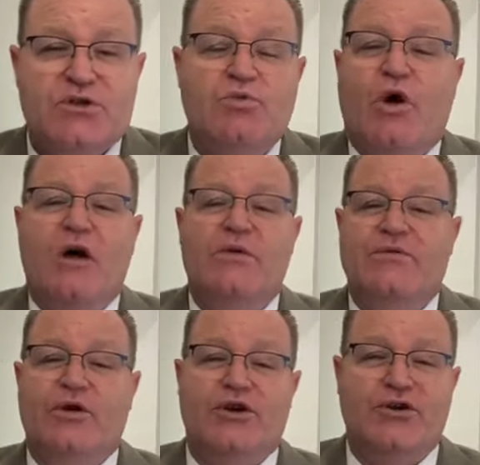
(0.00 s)
This is why
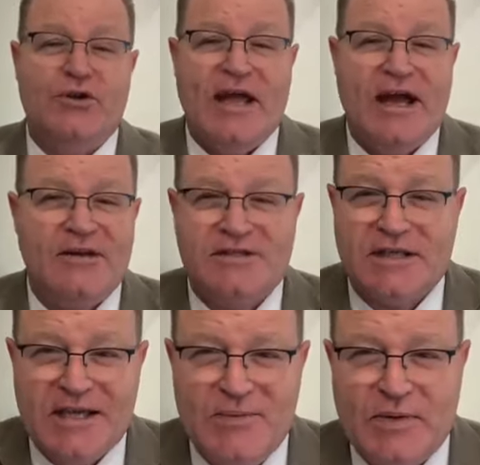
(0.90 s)
we've got to do
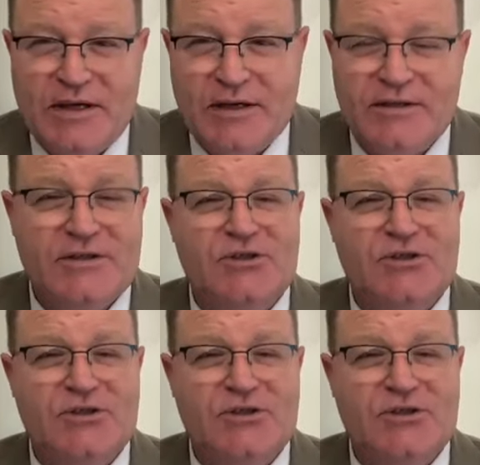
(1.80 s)
housekeeping.